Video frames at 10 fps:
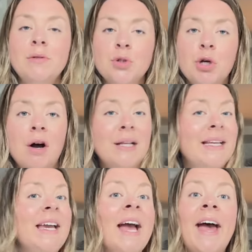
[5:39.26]

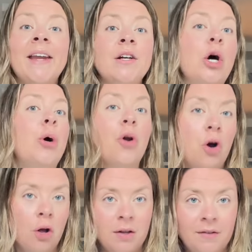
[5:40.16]
trolley and go to
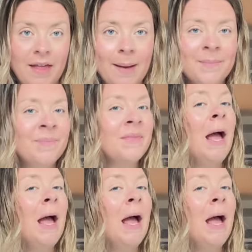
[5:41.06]
all of them.